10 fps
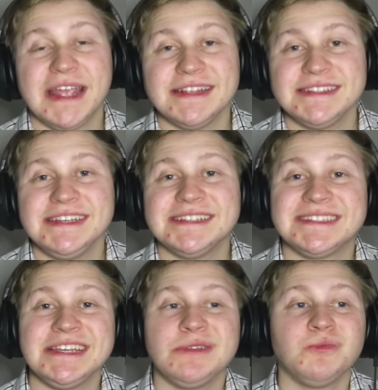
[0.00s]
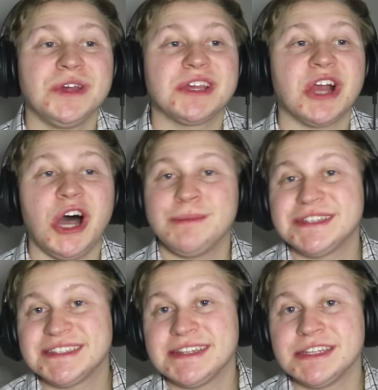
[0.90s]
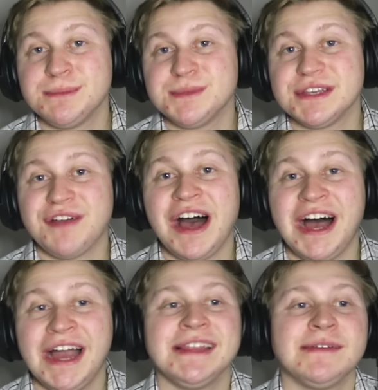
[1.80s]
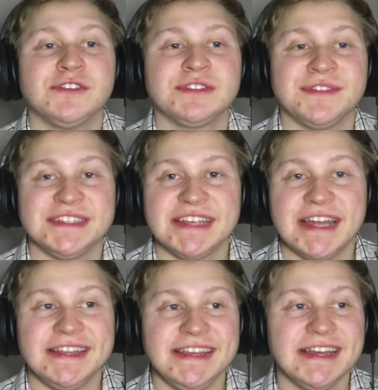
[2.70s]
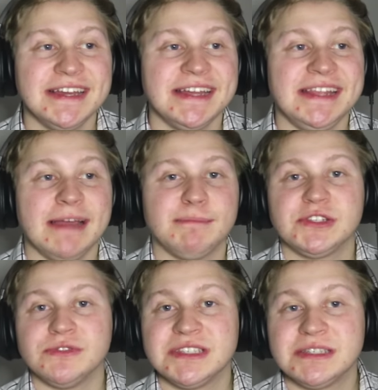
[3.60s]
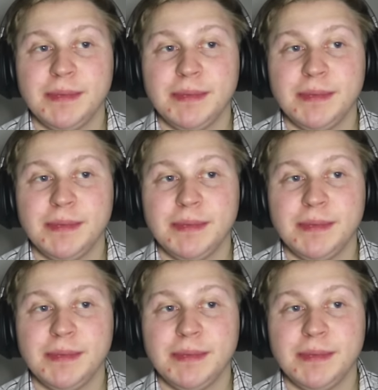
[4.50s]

Mackenzie is seen with common symptoms of high levels of anxiety in the episode